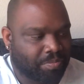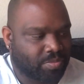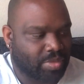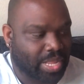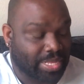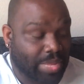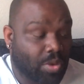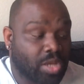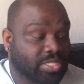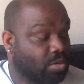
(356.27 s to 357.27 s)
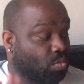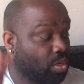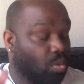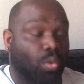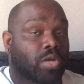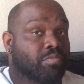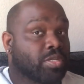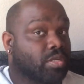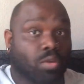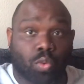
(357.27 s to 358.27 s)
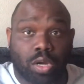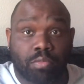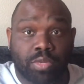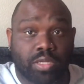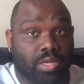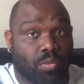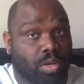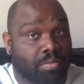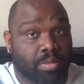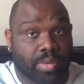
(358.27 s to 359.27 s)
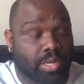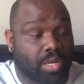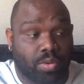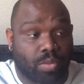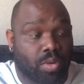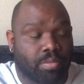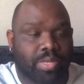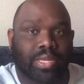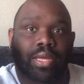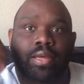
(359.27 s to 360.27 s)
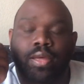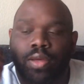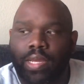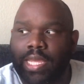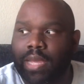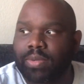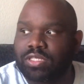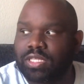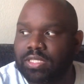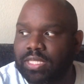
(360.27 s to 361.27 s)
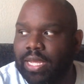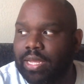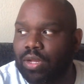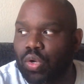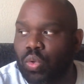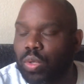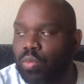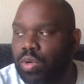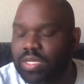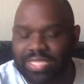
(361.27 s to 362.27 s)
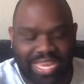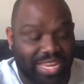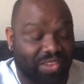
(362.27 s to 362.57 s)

Like, they were all saying, well, it wasn't me, man. Can we just say who it was? And then the